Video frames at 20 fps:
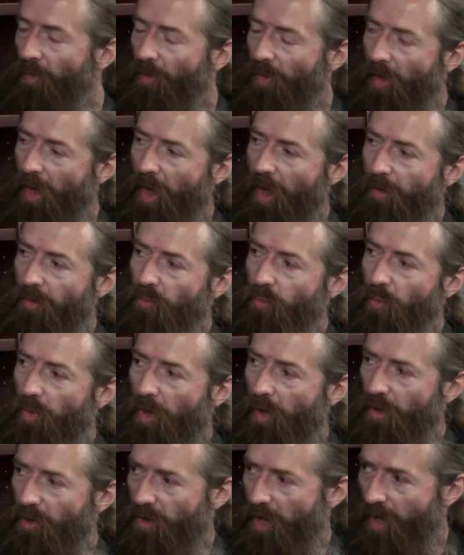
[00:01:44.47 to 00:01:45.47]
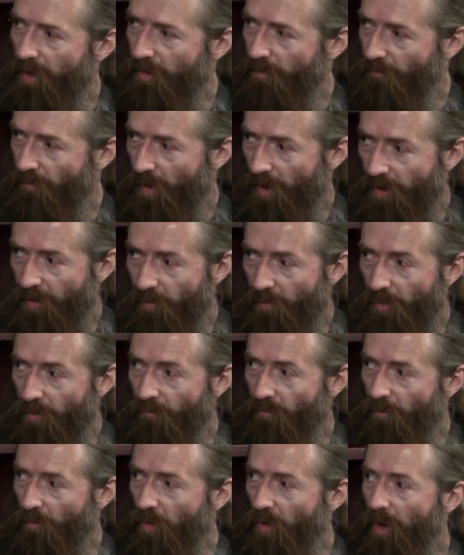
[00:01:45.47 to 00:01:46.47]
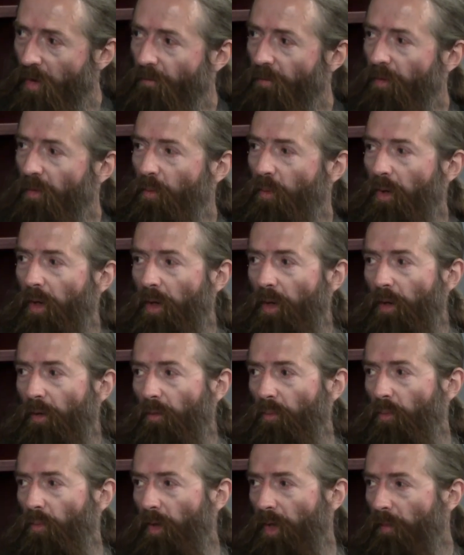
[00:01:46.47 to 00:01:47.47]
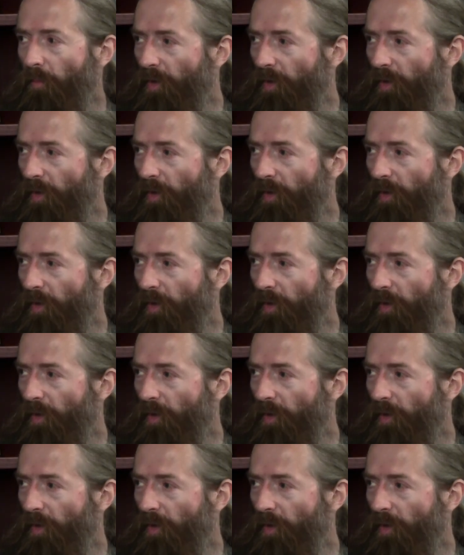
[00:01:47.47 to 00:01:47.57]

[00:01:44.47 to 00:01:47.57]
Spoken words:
that will attract investment from all over the world. We